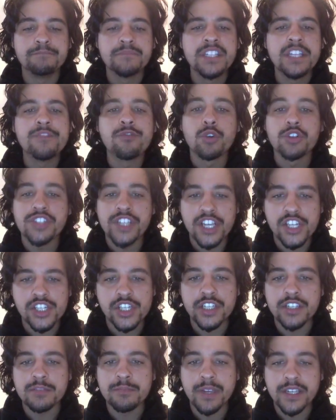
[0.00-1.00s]

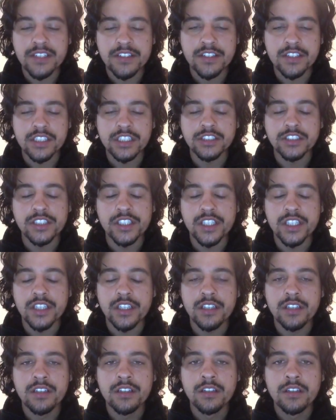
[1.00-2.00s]
Deforestation is
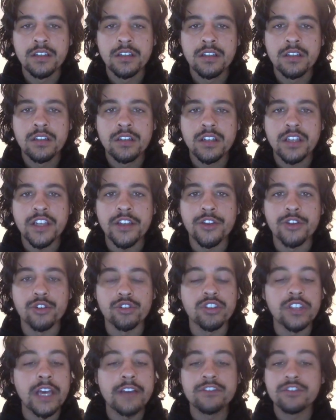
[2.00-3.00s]
basically either
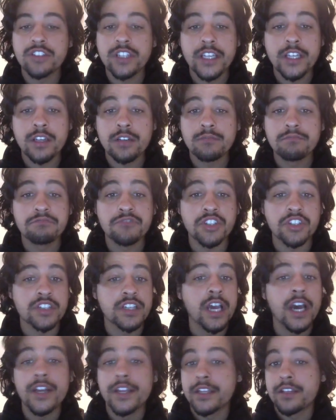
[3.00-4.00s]
leveling, just
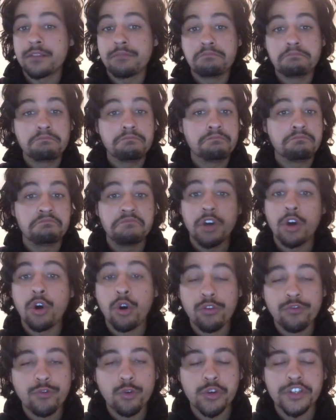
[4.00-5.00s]
cutting the
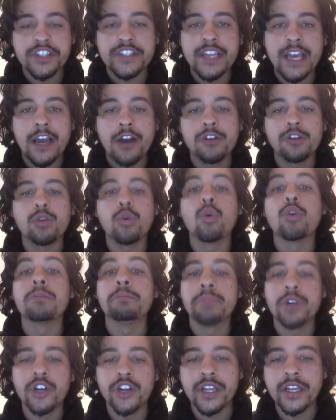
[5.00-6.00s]
whole forest down, or
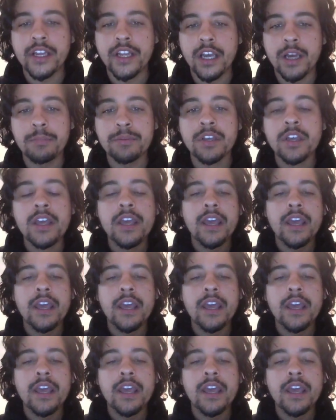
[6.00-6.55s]
burning it up.